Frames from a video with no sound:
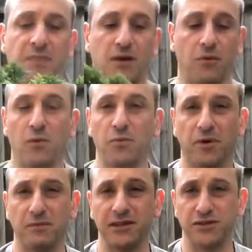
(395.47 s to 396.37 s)
What we'll
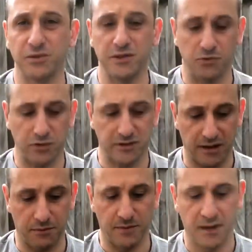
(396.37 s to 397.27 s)
probably do is put
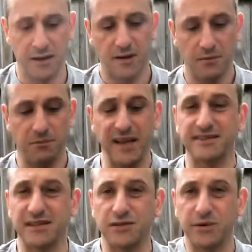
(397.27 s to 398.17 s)
some
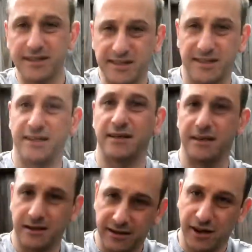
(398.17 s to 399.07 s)
bends and twists in
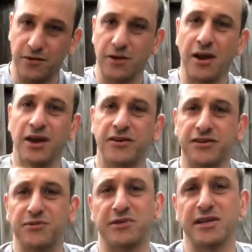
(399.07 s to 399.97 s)
it, you know,
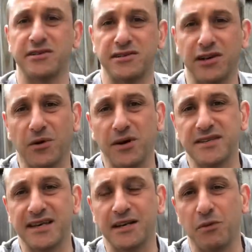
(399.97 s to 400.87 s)
just like what you've
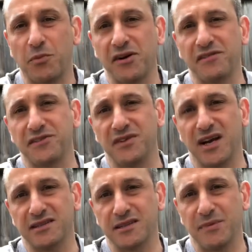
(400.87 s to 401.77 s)
seen in my previous
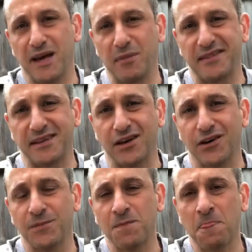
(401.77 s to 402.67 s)
videos about a month
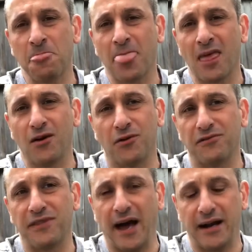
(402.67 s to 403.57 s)
ago
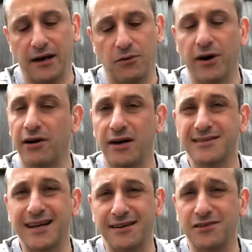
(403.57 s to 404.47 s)
with that, where I
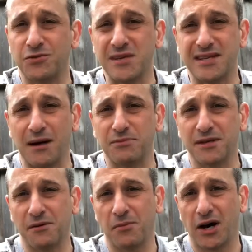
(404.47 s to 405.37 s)
started to twist up
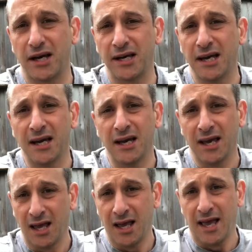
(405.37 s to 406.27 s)
some of my
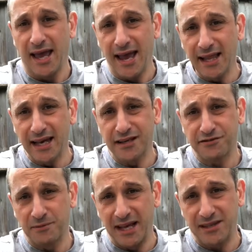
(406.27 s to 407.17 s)
airlays
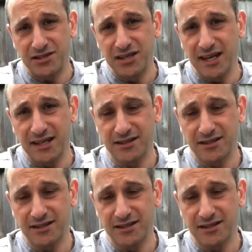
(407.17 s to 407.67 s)
from last year.